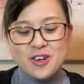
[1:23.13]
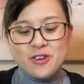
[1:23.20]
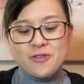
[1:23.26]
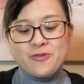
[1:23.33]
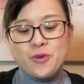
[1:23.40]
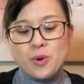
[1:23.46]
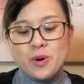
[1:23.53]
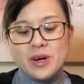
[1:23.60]

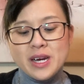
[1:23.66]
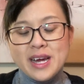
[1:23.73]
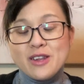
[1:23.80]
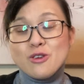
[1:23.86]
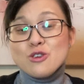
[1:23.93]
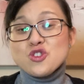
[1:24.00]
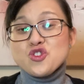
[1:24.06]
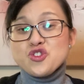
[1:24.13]
for an
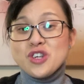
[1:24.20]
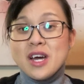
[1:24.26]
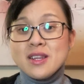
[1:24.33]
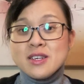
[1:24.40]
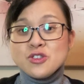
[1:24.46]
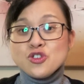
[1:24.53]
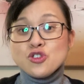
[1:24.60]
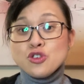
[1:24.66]

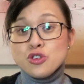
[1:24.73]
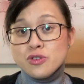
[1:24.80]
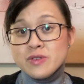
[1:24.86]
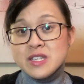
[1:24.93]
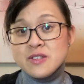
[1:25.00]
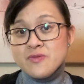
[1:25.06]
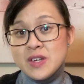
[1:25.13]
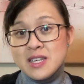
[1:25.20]
Australian
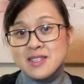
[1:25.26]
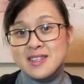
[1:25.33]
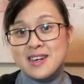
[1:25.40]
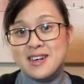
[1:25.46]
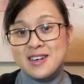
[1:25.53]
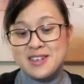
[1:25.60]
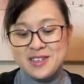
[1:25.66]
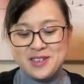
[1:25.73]
tourist
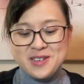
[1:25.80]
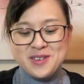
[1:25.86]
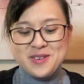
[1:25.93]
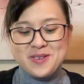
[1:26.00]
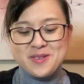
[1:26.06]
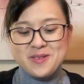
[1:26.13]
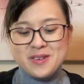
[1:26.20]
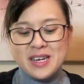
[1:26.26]
visa
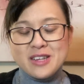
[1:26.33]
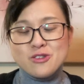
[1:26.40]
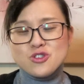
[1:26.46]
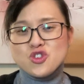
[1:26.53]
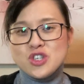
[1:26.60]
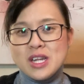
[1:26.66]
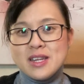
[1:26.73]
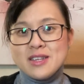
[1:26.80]
or an
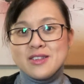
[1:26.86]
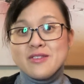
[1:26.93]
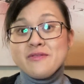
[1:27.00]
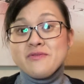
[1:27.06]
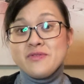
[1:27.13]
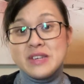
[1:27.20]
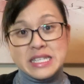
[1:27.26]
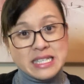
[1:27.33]
Australian
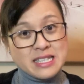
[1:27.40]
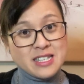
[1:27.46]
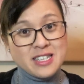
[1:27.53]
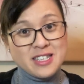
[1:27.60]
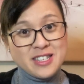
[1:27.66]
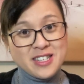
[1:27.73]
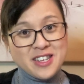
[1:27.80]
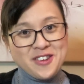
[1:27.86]

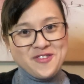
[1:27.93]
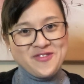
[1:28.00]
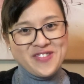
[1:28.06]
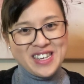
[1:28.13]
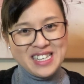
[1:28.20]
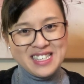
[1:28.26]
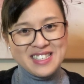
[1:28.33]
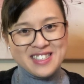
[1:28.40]
visitor's
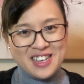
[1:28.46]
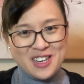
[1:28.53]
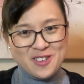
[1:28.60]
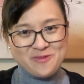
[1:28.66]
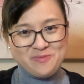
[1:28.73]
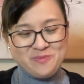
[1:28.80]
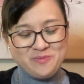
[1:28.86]
visa.